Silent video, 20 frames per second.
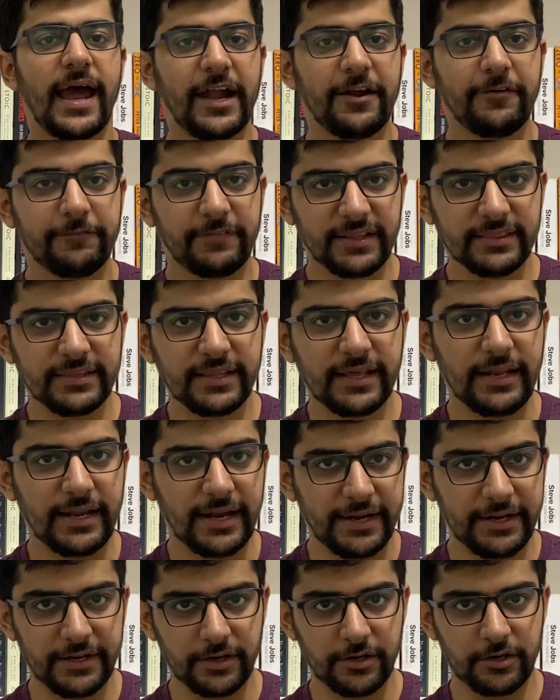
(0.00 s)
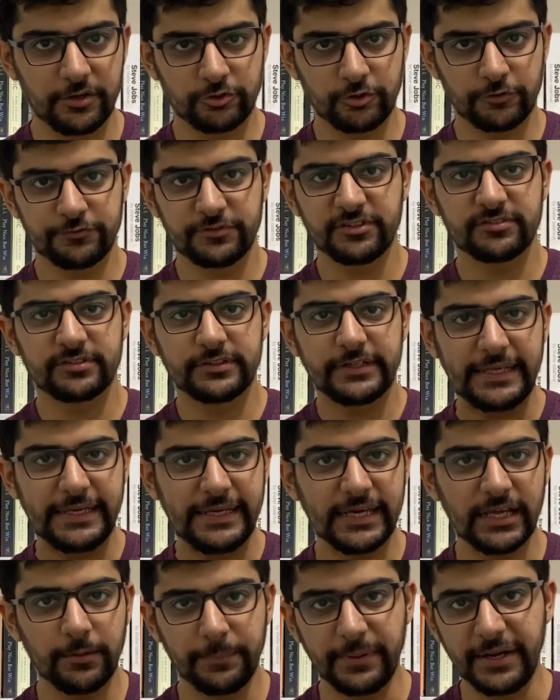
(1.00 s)
And when the lenders of this
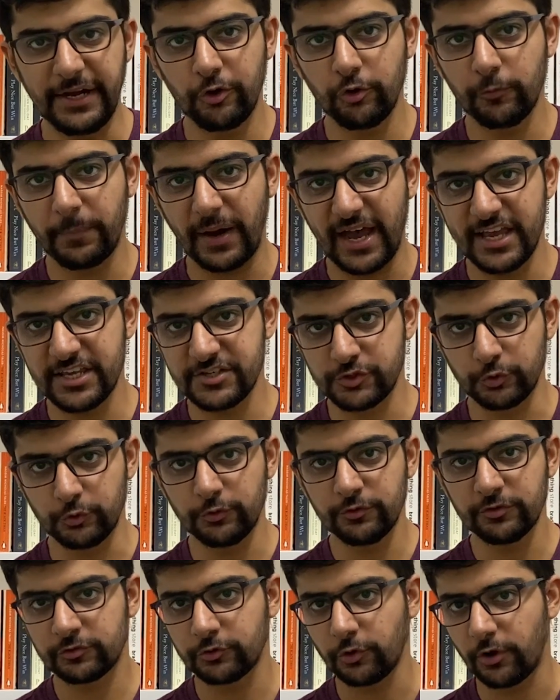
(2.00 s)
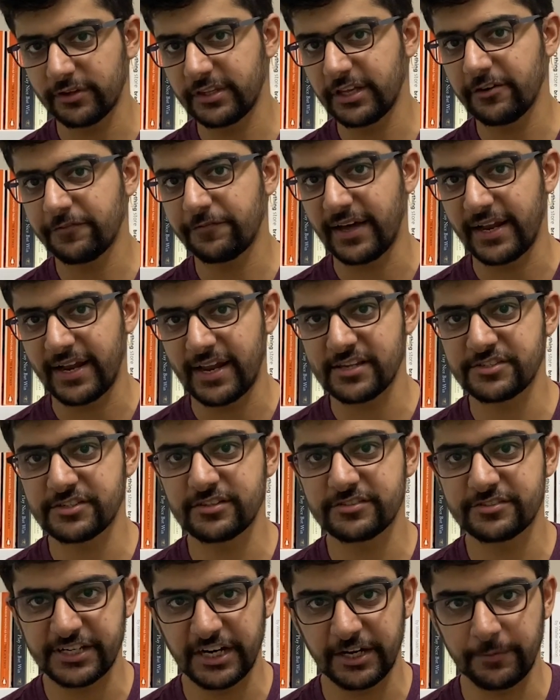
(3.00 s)
TLB to Byju saw their
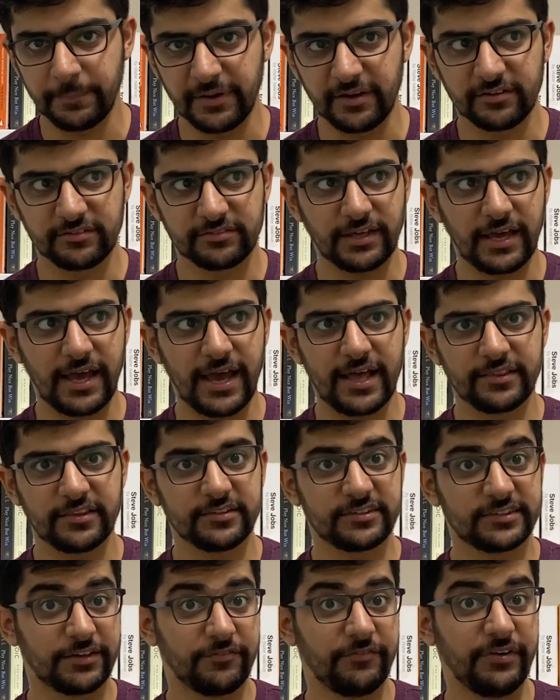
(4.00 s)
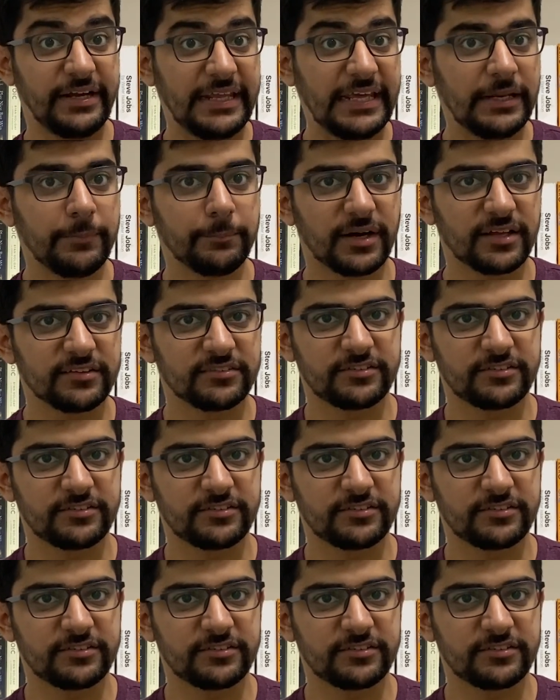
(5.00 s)
financial statements and the 17